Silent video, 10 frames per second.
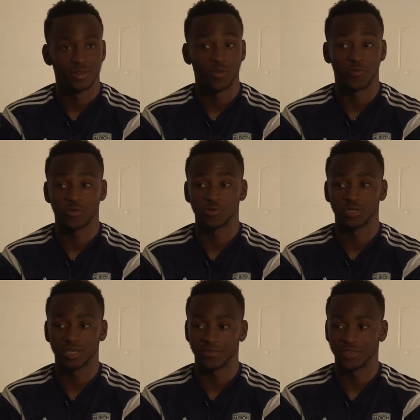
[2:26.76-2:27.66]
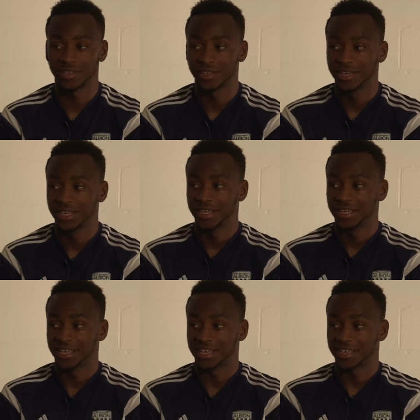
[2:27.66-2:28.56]
Of course. I think
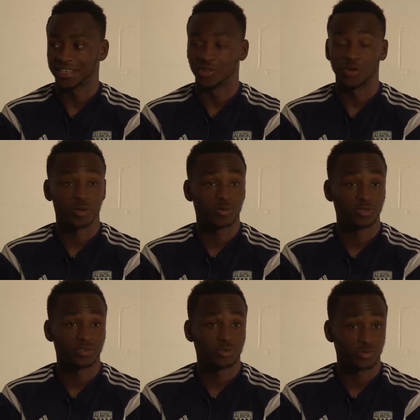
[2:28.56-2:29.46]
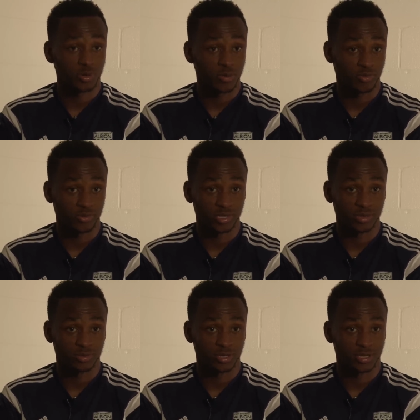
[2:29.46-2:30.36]
no one would have known where
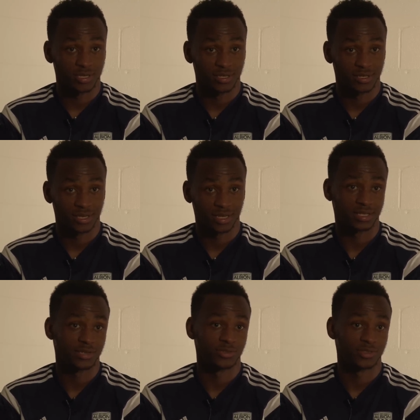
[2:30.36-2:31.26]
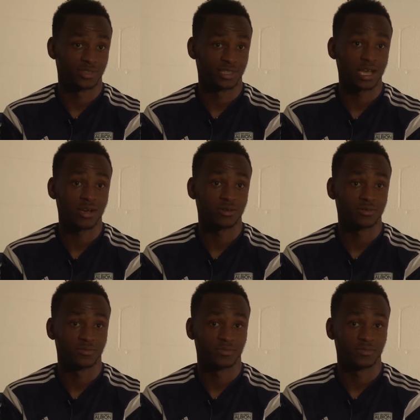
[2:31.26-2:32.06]
Burundi was until now.